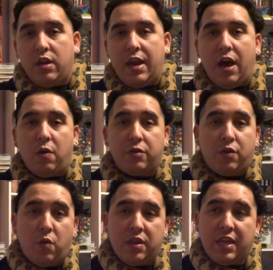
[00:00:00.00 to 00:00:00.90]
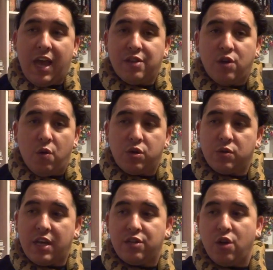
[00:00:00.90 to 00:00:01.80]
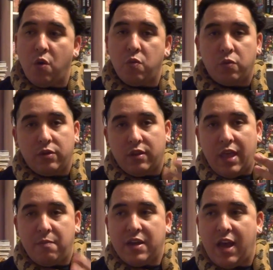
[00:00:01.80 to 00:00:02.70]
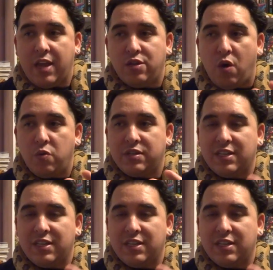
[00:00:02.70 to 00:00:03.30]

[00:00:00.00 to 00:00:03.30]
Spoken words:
Now, the one thing I don't do is I don't